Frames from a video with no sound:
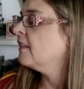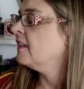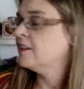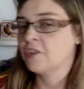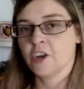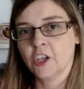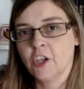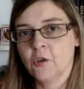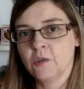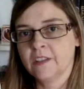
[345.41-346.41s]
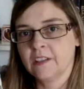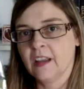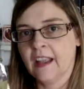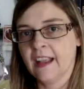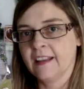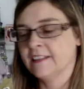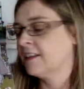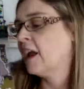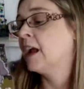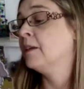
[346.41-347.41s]
These are cute and
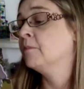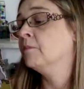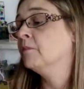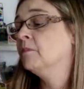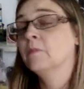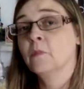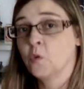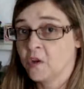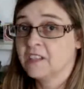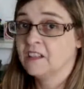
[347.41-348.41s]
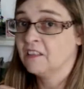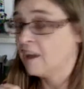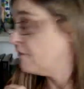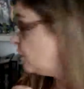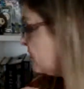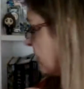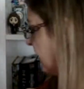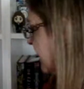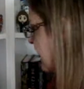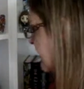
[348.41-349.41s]
I'm going to love using
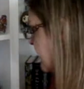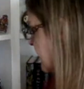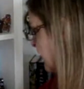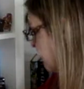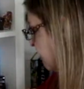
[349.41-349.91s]
these.